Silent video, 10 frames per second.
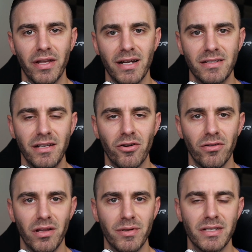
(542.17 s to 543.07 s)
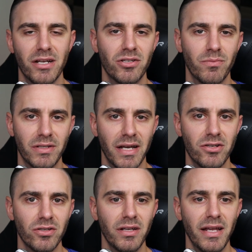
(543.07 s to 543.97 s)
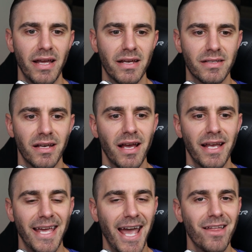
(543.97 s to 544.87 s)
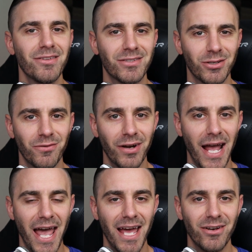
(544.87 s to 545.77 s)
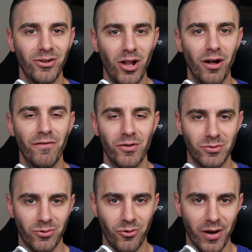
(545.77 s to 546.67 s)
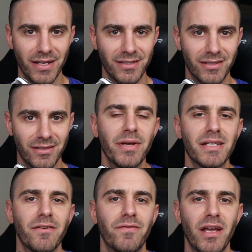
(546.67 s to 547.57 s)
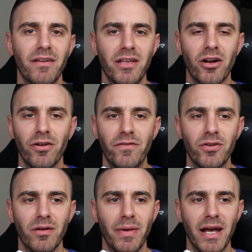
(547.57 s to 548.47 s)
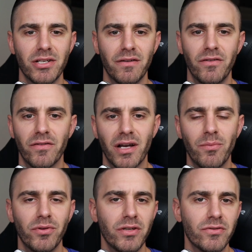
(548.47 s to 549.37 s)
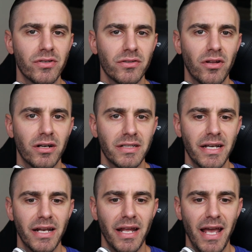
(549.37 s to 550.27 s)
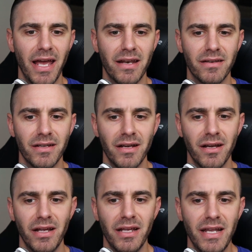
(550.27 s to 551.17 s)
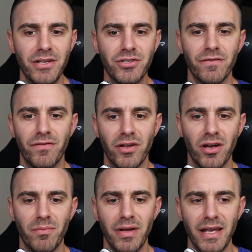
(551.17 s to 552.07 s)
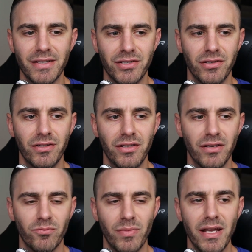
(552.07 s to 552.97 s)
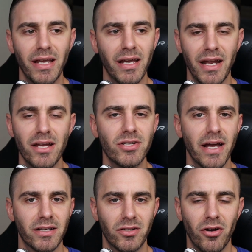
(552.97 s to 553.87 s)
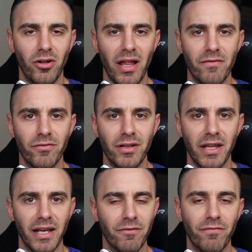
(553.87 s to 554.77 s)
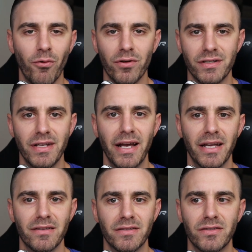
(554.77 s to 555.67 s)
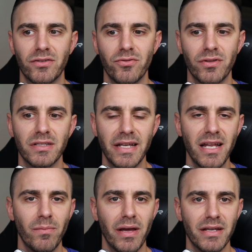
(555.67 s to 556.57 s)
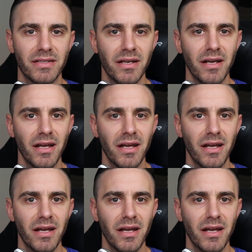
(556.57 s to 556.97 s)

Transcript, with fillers: that I see or limitation potentially is can the server handle all of those requests? Because if it, eh, you know if you can imagine if you have a couple users logged in and each of them is making an Ajax call every like four seconds to the database,